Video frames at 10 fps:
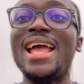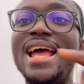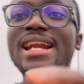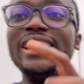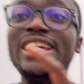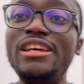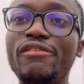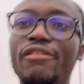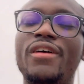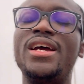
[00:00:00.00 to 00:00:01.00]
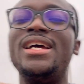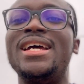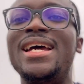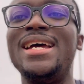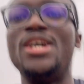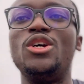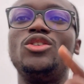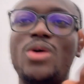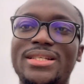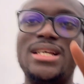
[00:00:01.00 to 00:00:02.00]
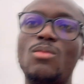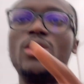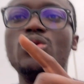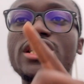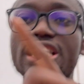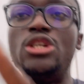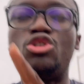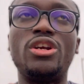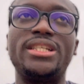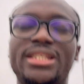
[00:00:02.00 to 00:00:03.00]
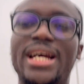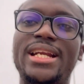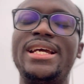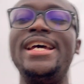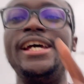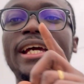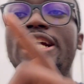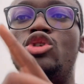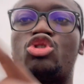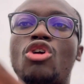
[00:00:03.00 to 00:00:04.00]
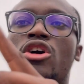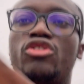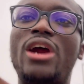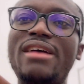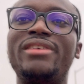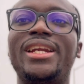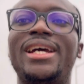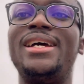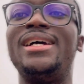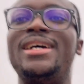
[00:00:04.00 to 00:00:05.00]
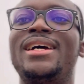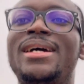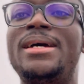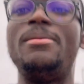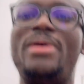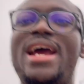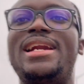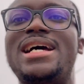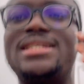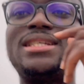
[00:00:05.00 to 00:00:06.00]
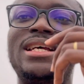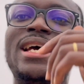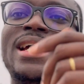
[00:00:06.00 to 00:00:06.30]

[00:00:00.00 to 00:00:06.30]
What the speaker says: And if you are someone who is interested in truck driving, man, that's